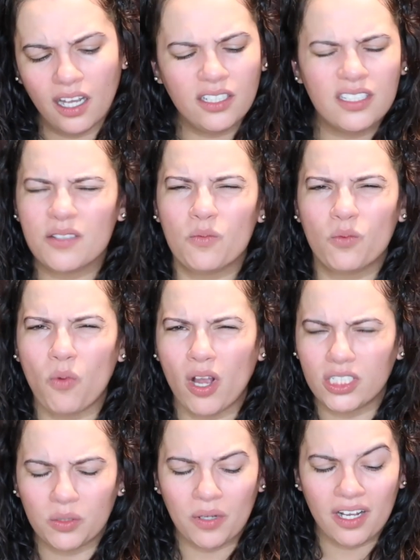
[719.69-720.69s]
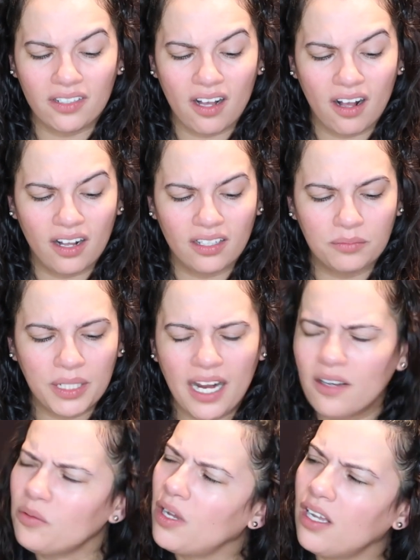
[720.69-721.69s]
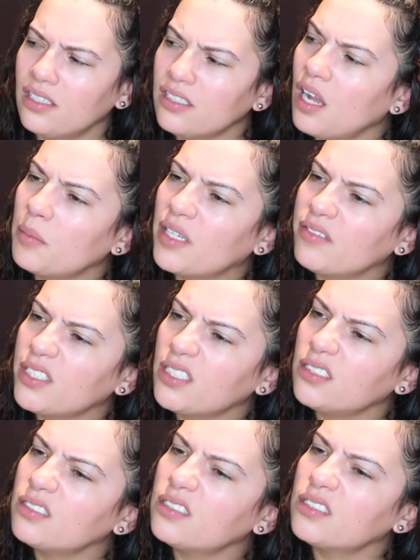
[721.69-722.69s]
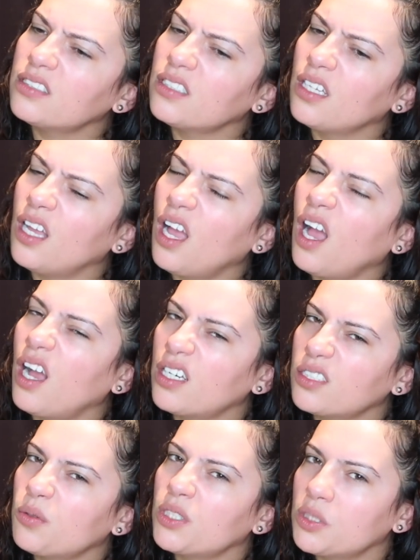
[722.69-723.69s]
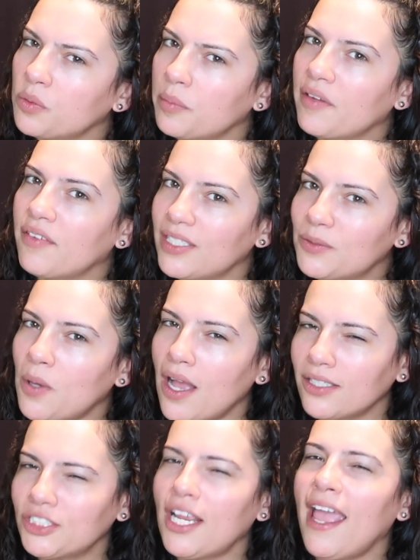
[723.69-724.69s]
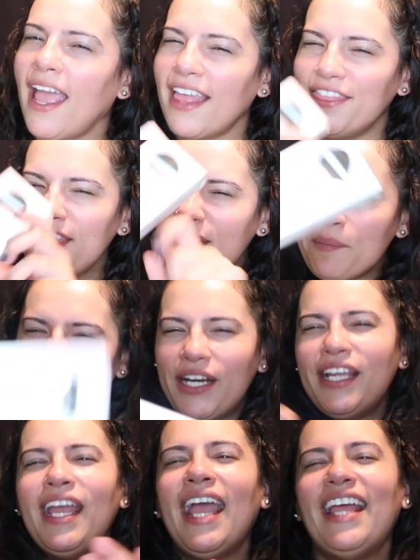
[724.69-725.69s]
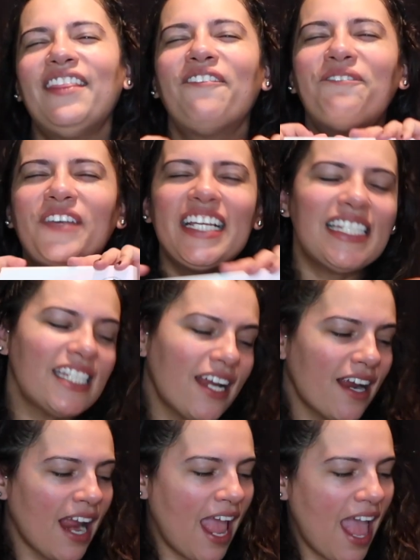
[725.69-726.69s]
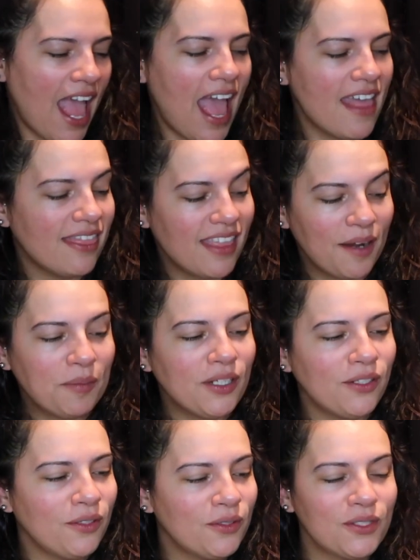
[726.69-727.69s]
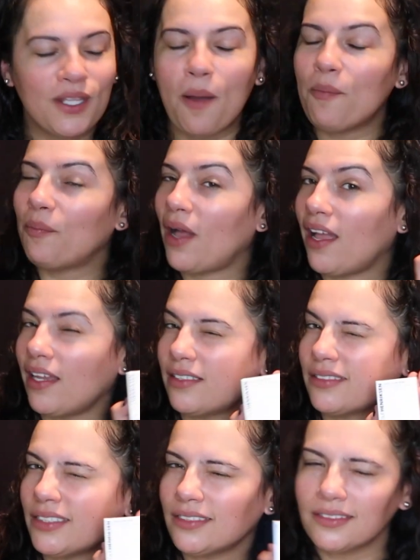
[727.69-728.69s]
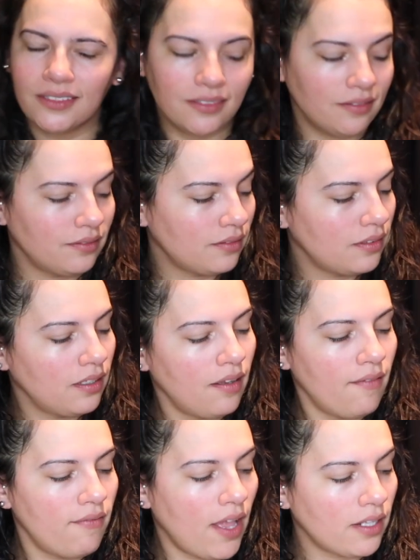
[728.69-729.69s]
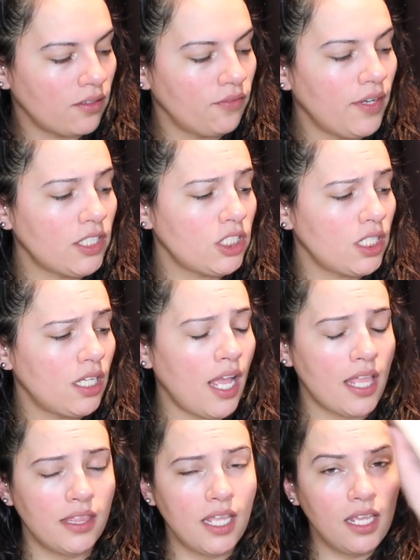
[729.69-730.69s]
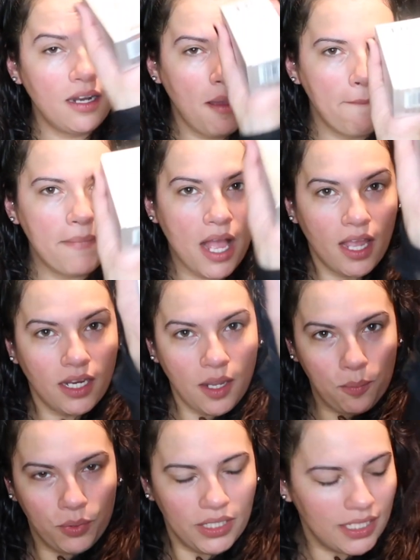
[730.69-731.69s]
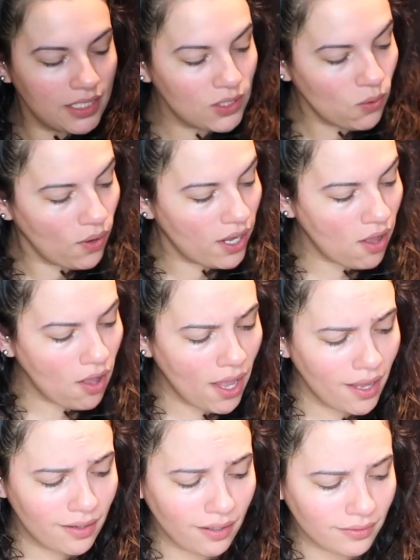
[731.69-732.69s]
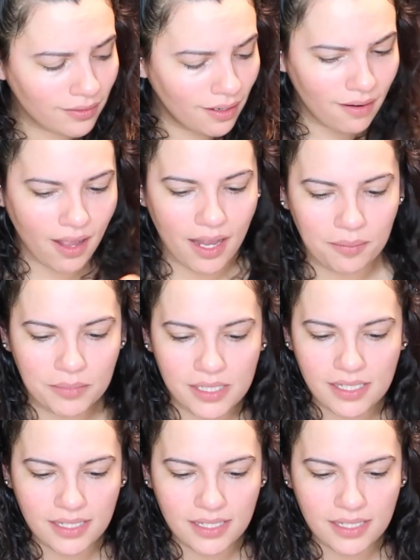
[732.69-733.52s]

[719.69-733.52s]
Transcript: I'll just wash it alcohol, but I don't want alcohol my I wash, wear my face wash. And then I put it in the freezer. And then I'm going to use my Facelift facial and then my Brilliance oil. And girl, I'm